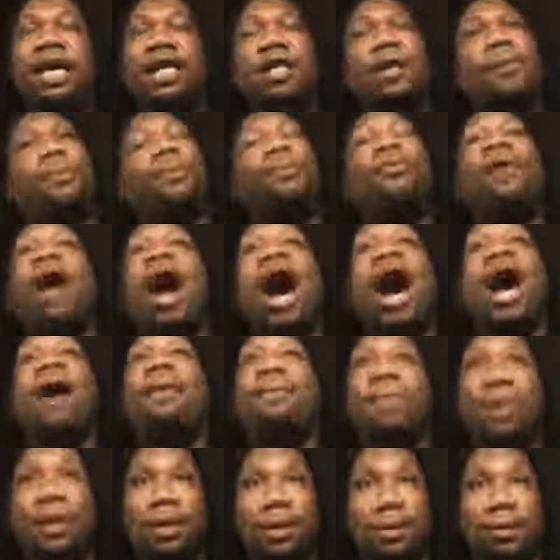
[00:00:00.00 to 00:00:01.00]
The
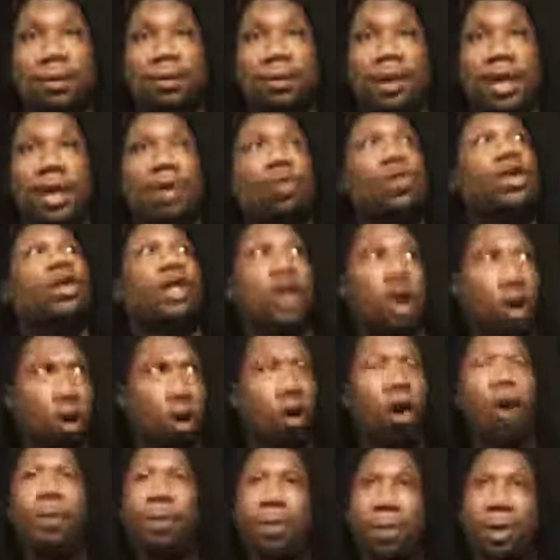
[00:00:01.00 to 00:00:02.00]
problem with the
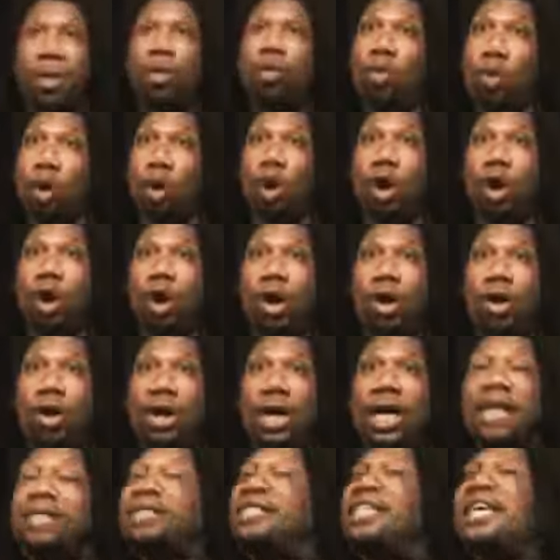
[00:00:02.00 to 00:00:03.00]
corporate world
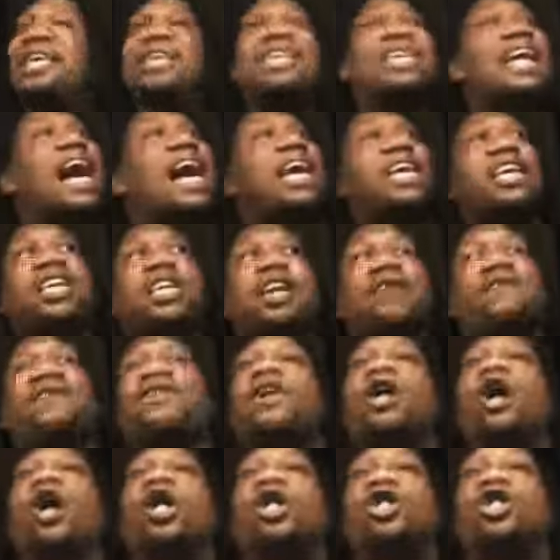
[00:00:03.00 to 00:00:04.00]
is there are not
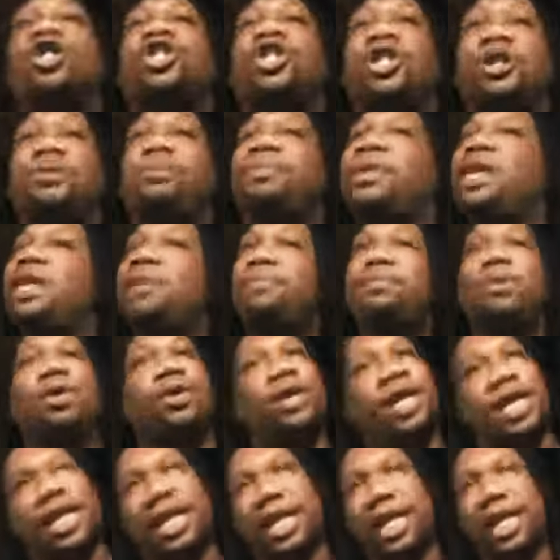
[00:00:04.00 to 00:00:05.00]
enough cultured people
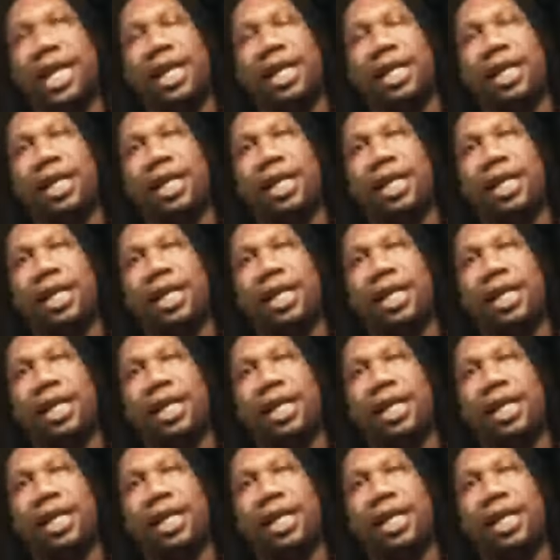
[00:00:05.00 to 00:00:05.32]
in it.